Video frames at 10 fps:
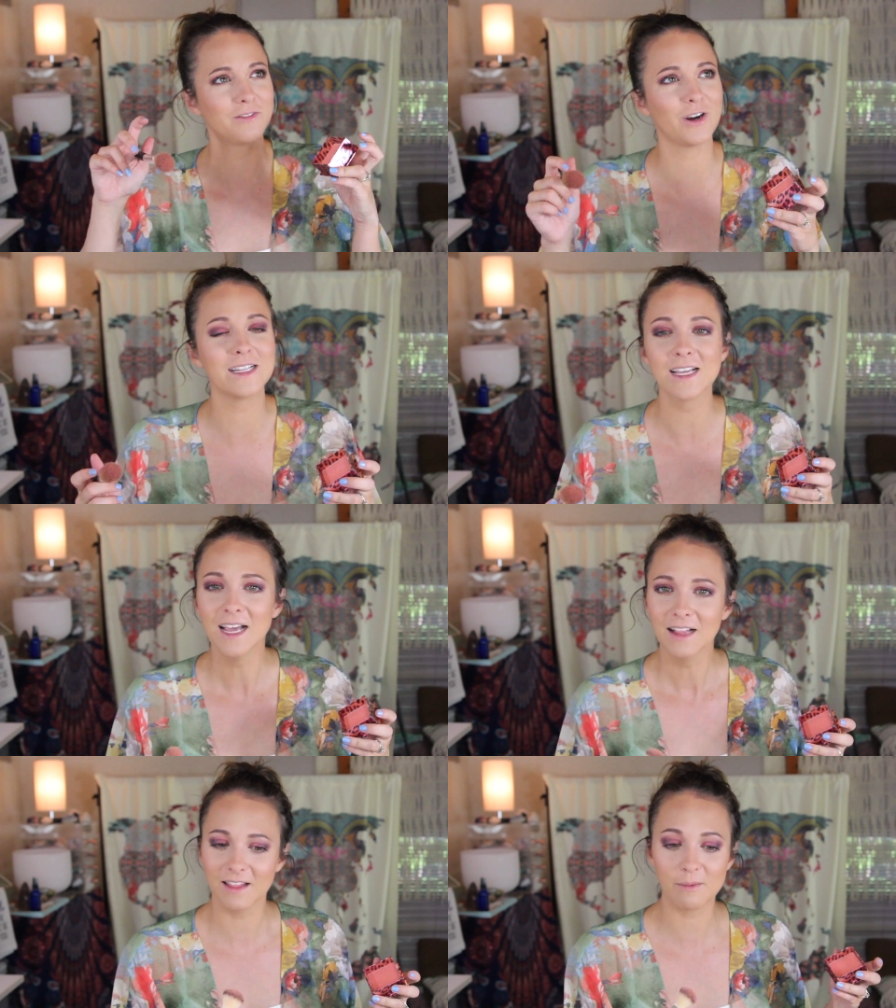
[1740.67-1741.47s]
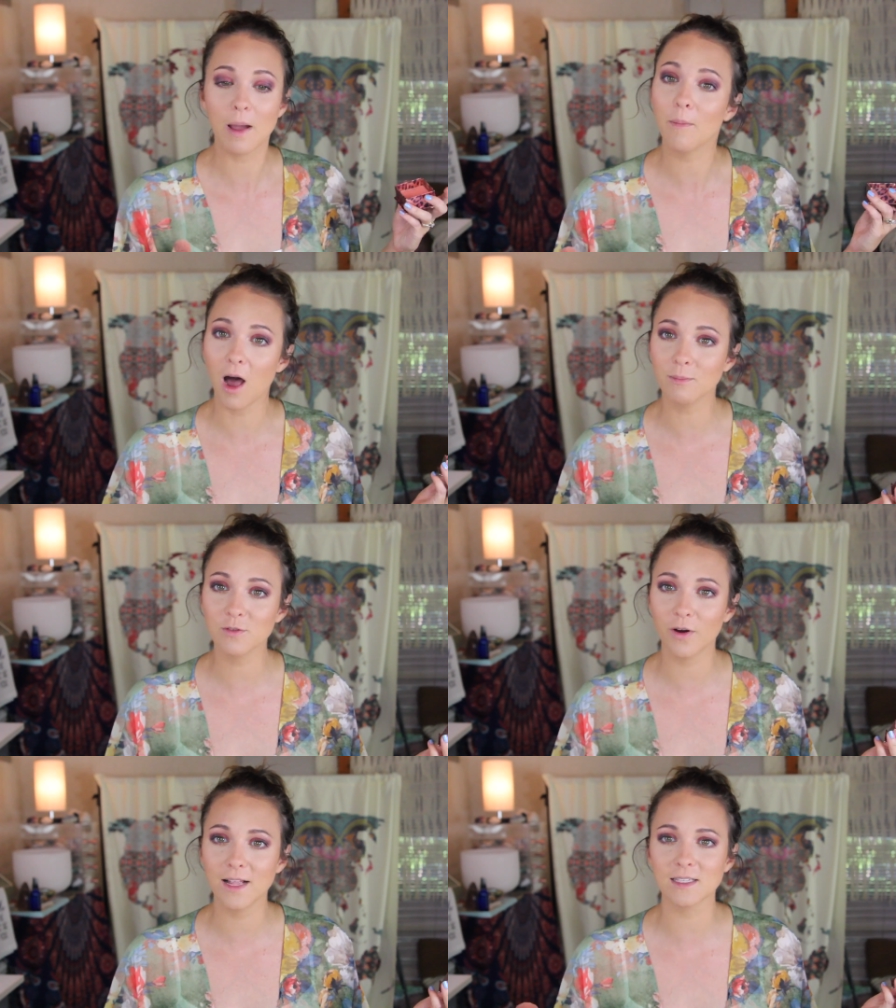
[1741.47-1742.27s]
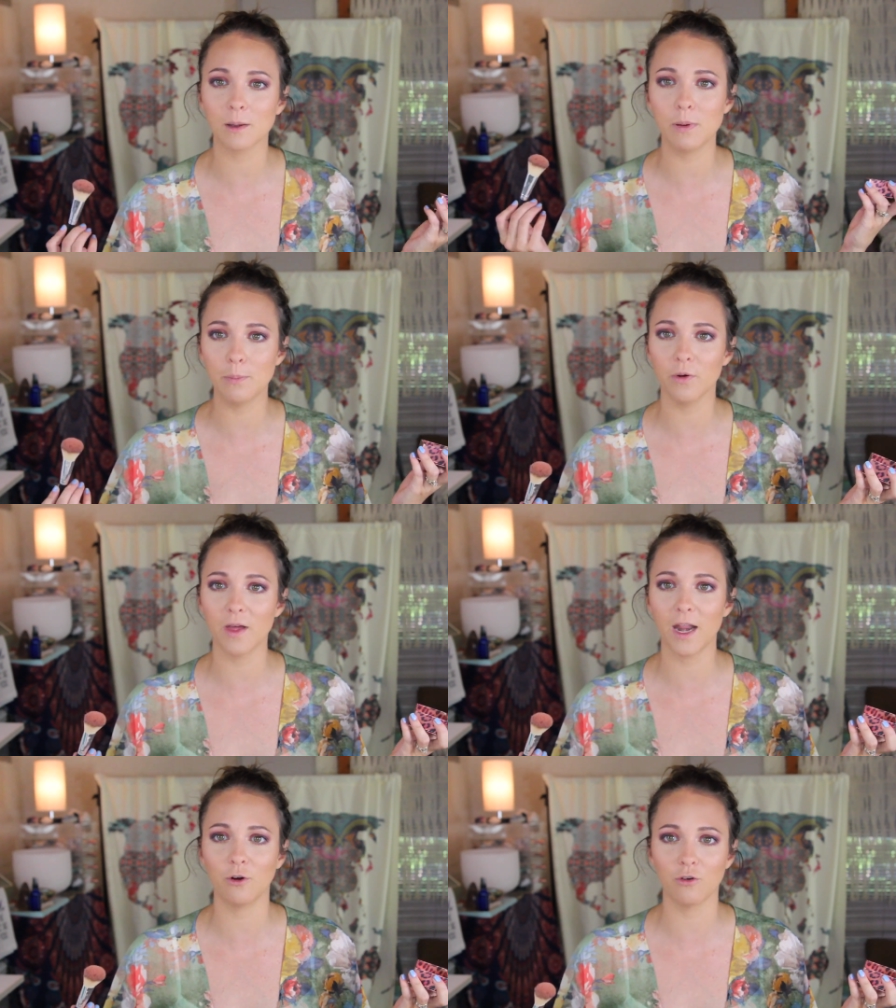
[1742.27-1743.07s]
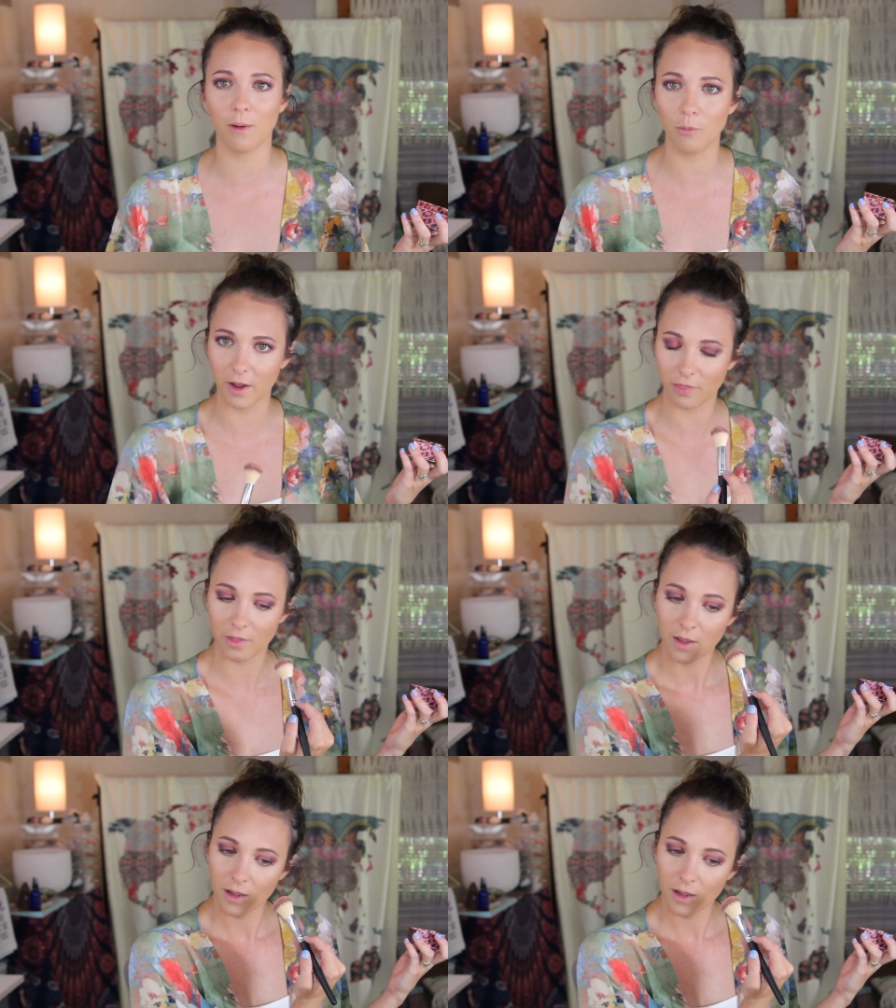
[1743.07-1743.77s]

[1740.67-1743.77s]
friends, like my mom's friends, like people that I grew up with.